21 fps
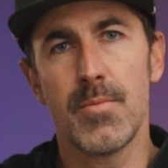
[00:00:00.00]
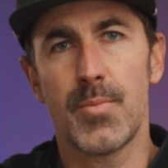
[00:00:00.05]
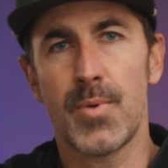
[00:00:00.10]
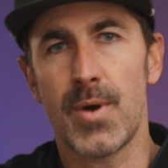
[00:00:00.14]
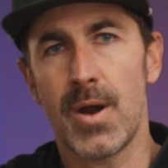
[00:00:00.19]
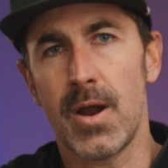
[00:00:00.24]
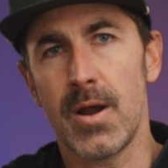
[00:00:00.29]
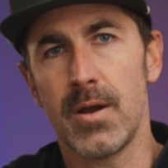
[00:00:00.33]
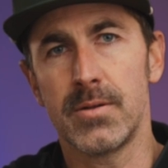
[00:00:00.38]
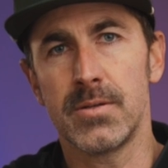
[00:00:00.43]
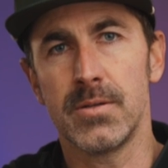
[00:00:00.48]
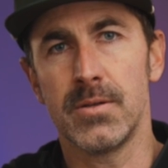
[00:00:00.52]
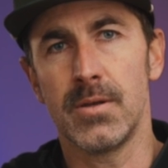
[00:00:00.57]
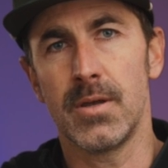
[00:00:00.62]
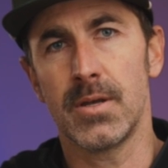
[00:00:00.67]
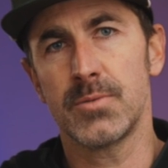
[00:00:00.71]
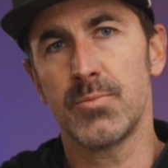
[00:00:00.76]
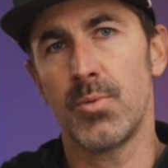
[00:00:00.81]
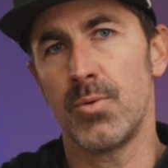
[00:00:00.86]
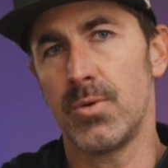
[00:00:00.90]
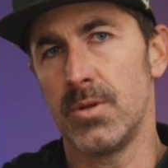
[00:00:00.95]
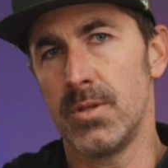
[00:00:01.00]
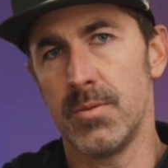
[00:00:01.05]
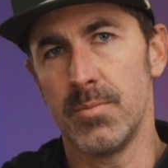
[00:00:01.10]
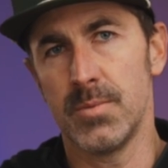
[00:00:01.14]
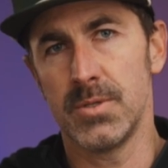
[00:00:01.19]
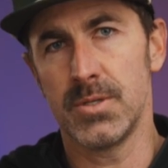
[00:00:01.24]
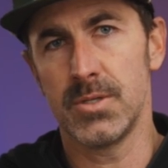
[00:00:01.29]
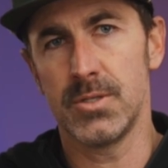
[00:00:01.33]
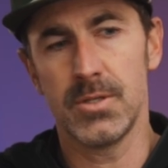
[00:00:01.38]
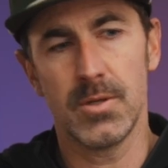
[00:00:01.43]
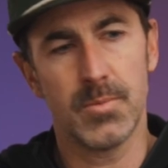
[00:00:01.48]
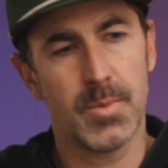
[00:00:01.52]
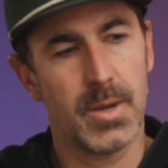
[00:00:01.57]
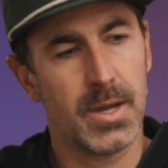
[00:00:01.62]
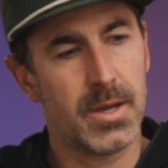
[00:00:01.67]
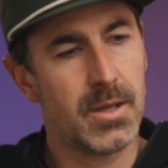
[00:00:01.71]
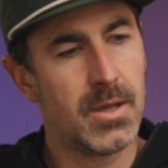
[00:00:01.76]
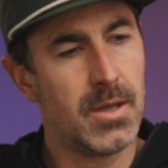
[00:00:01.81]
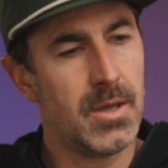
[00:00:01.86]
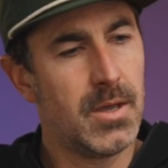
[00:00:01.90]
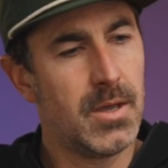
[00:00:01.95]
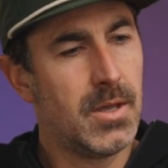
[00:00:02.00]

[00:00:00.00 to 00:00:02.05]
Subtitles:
prior to exporting them as a JPEG.